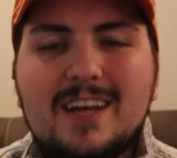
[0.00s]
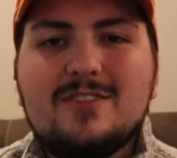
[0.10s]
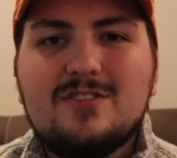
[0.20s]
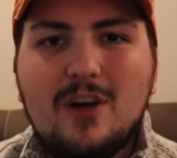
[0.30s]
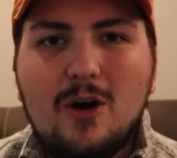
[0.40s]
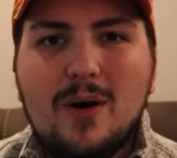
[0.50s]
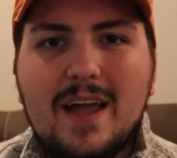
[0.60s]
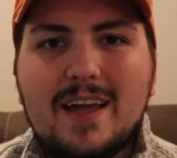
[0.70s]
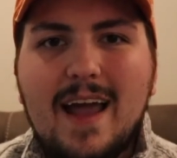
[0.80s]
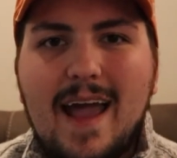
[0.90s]
So
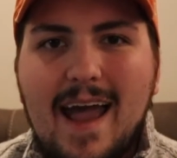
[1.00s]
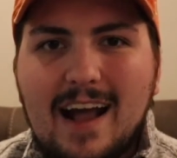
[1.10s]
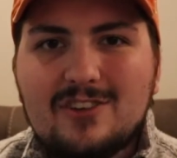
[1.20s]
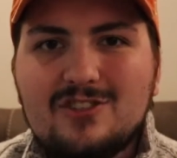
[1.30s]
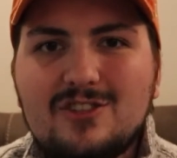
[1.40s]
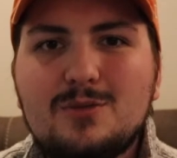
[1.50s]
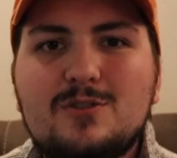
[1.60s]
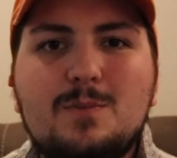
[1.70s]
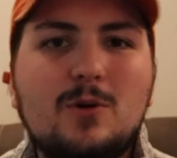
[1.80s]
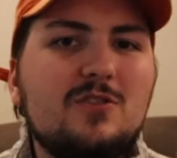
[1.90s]
it actually
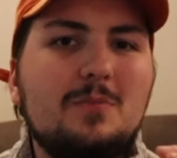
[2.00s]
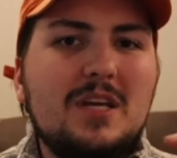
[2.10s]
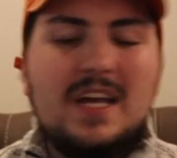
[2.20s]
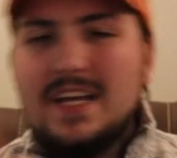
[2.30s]
was supposed to be